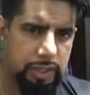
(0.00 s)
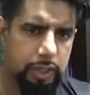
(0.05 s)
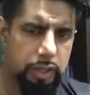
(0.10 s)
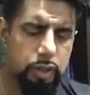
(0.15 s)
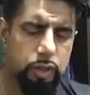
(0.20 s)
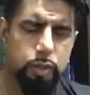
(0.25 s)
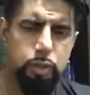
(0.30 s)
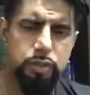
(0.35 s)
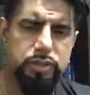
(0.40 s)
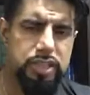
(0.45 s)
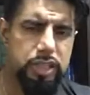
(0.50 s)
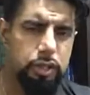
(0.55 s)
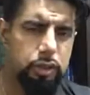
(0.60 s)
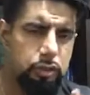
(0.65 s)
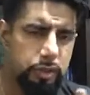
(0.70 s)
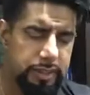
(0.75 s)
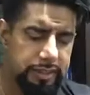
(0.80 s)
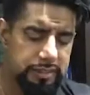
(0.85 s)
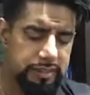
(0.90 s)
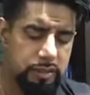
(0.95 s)
who is a
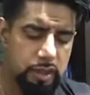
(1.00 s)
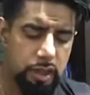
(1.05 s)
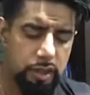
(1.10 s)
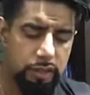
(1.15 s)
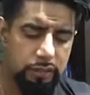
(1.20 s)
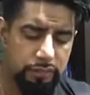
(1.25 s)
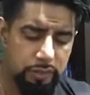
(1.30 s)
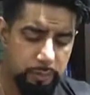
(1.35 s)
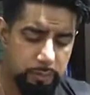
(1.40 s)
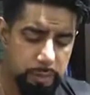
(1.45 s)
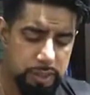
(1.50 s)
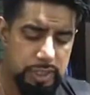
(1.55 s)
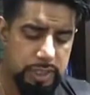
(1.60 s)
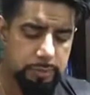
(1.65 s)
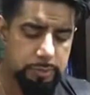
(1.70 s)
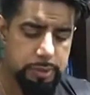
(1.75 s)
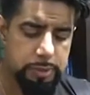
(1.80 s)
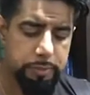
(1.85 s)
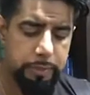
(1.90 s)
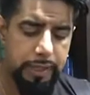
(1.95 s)
great scholar from Muslim
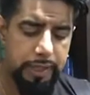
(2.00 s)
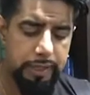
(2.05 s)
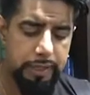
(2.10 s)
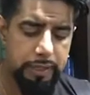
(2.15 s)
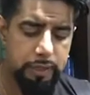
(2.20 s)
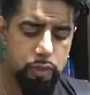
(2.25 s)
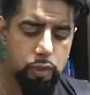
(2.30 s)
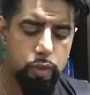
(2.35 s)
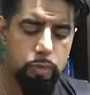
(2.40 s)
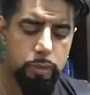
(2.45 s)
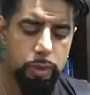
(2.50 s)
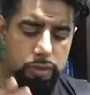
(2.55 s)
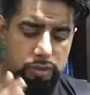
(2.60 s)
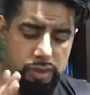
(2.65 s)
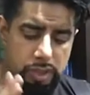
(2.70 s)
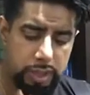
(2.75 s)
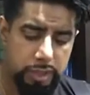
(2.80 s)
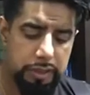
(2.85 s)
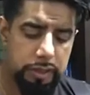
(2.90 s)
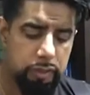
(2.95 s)
Spain almost
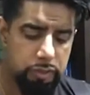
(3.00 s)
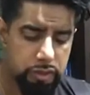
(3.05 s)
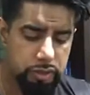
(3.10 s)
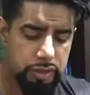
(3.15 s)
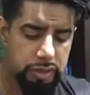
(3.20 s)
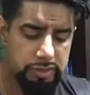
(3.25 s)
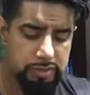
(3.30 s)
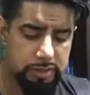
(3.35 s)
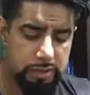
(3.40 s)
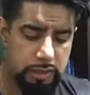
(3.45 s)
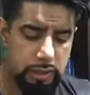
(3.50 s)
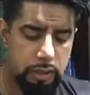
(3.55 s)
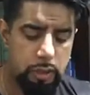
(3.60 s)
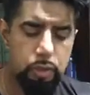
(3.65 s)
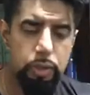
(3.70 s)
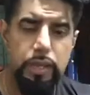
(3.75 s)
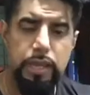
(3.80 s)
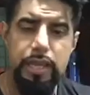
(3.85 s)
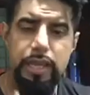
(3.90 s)
900 years ago.